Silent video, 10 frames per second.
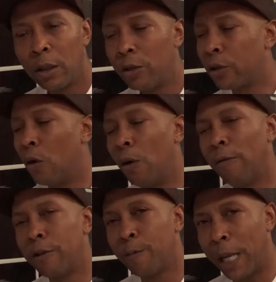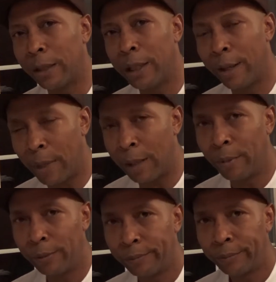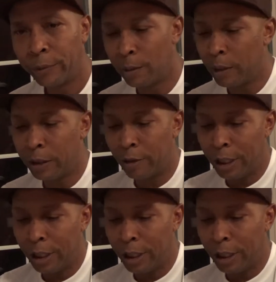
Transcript: School and respecting their mama. Them the